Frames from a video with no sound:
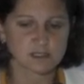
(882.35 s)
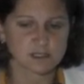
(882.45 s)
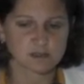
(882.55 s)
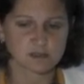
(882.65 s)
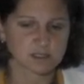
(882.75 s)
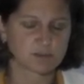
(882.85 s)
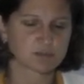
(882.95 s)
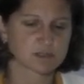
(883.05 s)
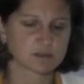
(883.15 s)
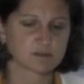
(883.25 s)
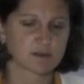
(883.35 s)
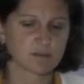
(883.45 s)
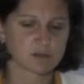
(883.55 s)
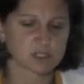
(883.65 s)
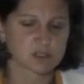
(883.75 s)
It's 38% of
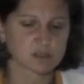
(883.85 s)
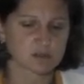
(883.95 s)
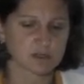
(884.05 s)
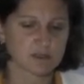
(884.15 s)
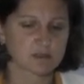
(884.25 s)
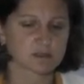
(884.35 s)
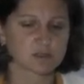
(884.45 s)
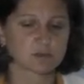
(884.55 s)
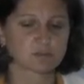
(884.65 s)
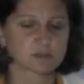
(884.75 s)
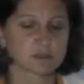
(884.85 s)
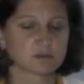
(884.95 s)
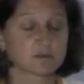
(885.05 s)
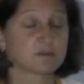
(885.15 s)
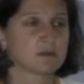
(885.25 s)
hemorrhagic shock and 31%
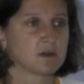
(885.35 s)
of